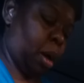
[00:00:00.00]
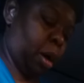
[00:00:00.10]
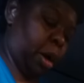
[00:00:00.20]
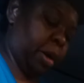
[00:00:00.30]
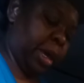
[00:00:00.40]

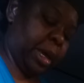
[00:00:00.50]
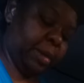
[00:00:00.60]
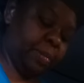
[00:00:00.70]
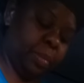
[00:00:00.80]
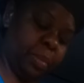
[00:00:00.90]
Oh, okay
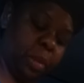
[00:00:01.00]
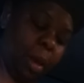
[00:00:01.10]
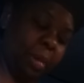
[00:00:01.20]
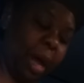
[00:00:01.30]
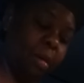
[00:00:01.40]

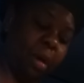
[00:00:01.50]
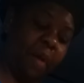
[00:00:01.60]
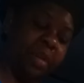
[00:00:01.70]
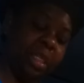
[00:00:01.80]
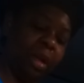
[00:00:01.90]
i'm not gonna
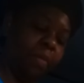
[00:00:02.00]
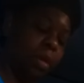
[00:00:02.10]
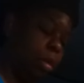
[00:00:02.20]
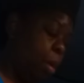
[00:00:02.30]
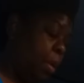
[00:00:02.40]
cover this up with
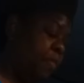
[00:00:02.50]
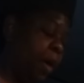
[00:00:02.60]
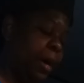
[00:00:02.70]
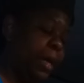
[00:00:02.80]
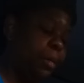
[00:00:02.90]
no aluminum
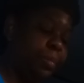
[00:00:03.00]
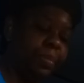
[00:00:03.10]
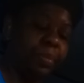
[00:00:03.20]
foil